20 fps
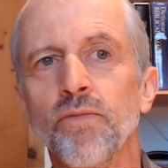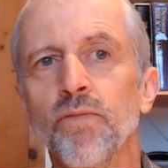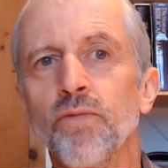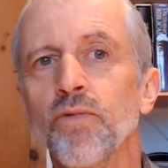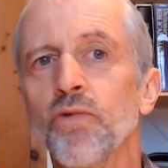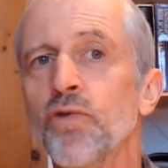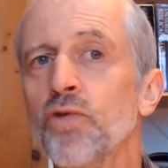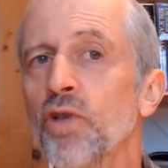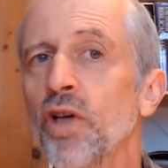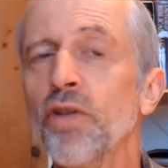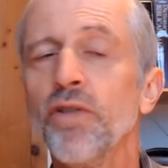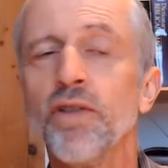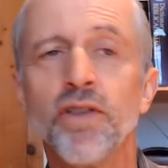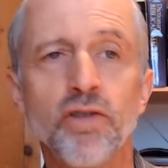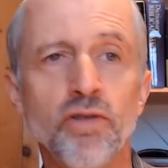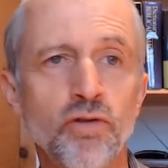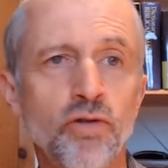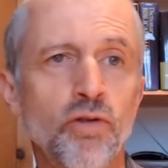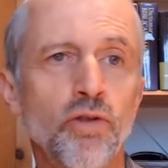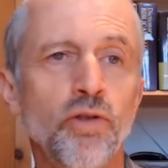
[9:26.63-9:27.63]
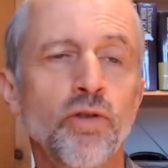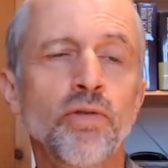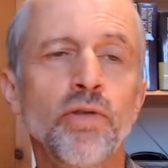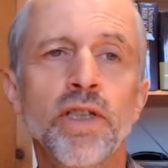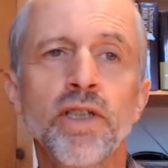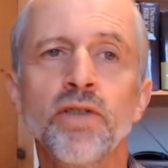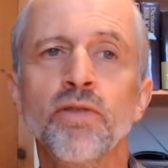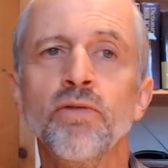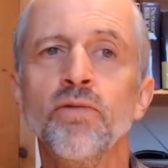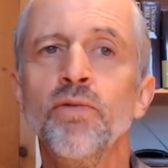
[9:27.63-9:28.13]
John is
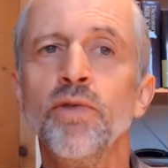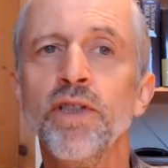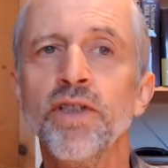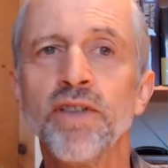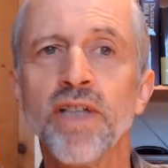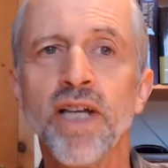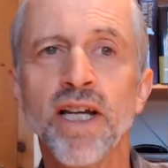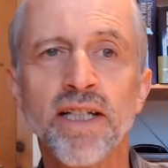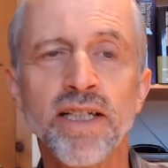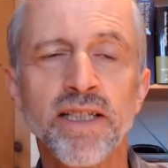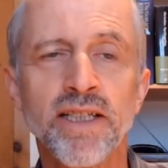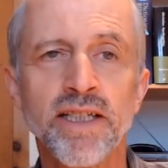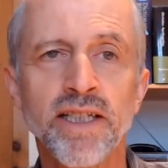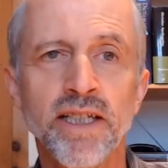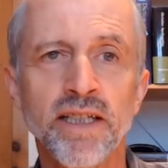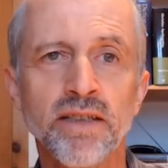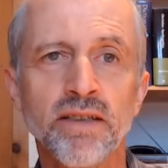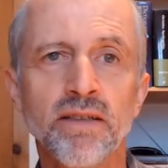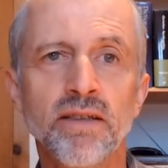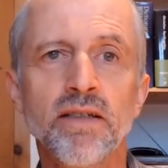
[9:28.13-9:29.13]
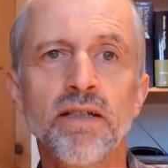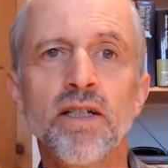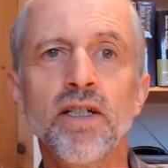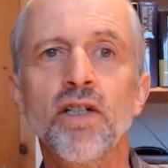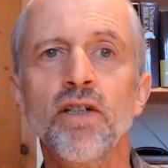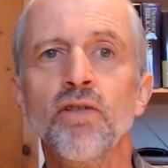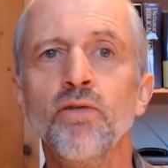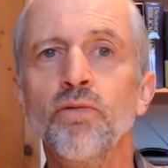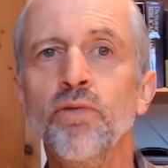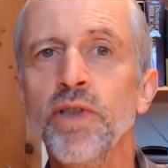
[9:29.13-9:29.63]
truly recycling it,
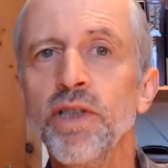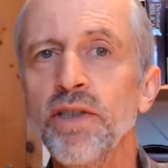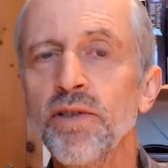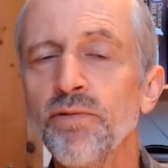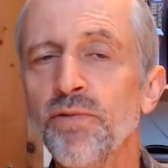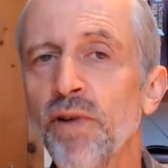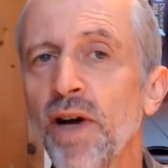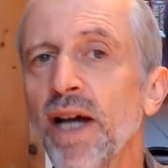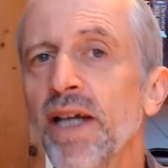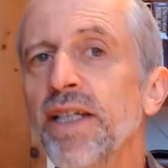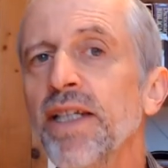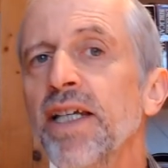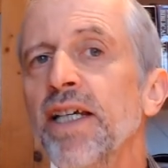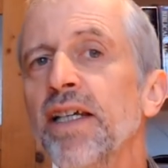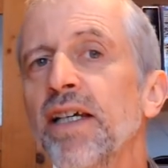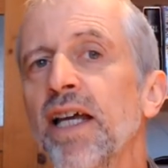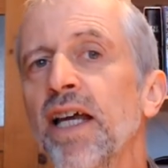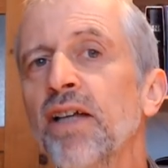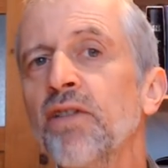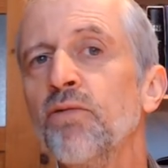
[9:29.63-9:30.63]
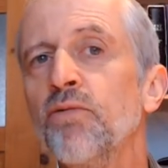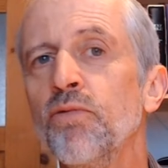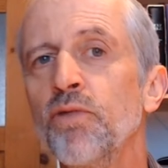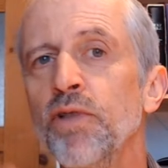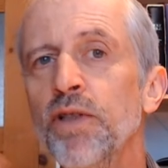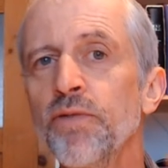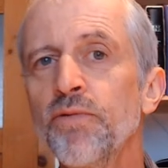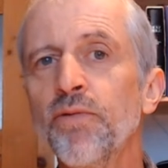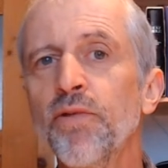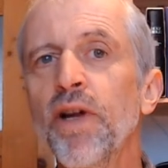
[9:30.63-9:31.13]
redefining and
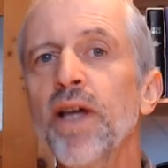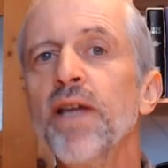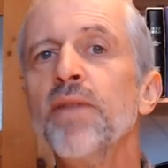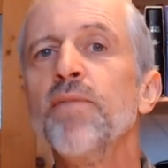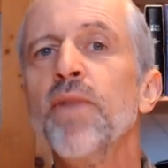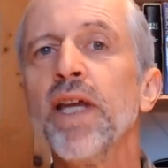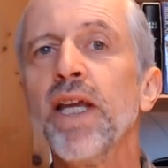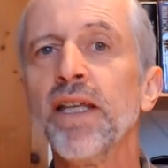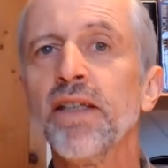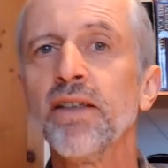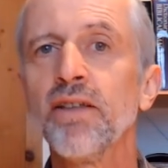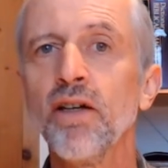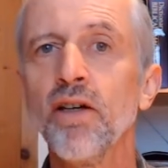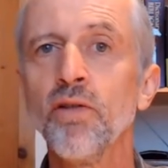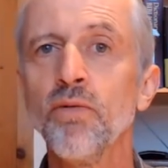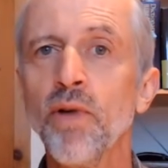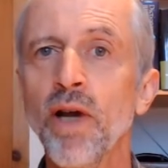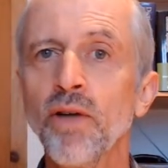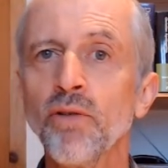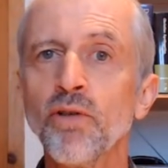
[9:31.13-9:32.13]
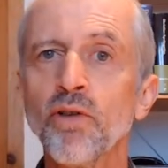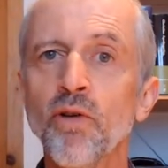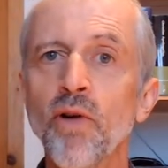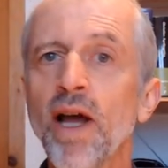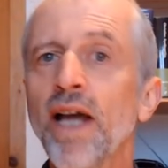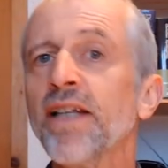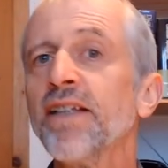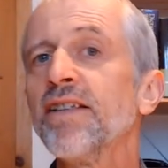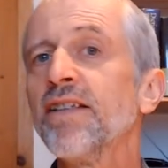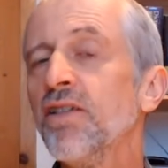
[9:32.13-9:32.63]
reframing it around
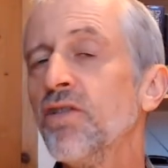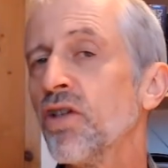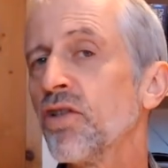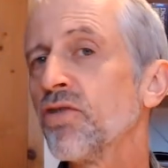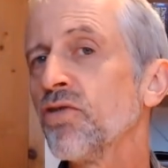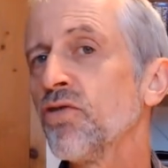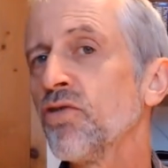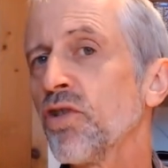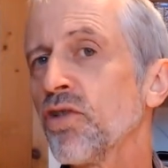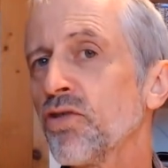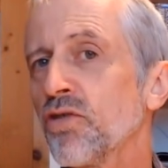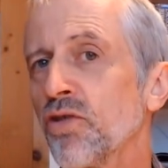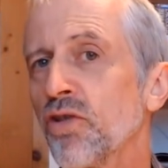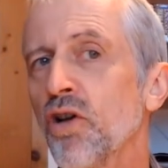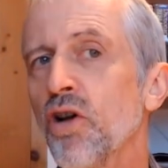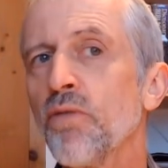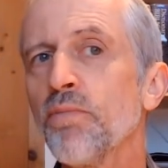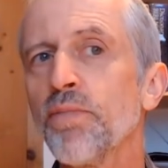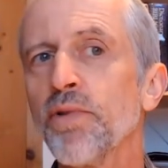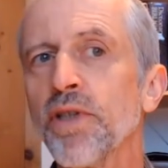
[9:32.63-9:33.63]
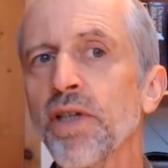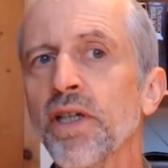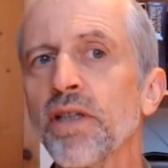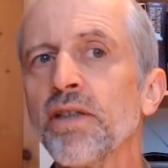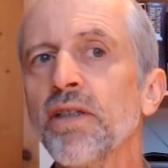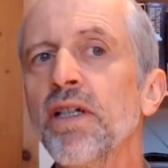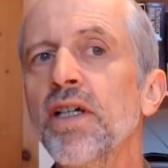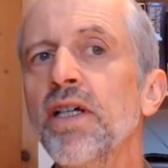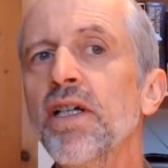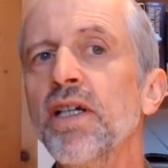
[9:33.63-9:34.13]
Christ. He doesn't just copy it.